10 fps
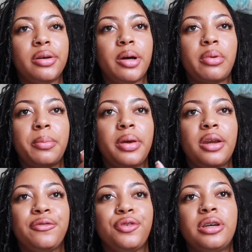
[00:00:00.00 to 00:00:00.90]
Um, I
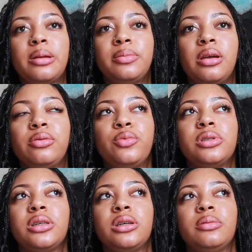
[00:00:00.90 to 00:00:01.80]
met a friend up there. We
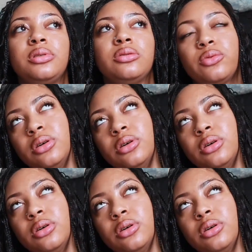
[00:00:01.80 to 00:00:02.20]
went to the MGM.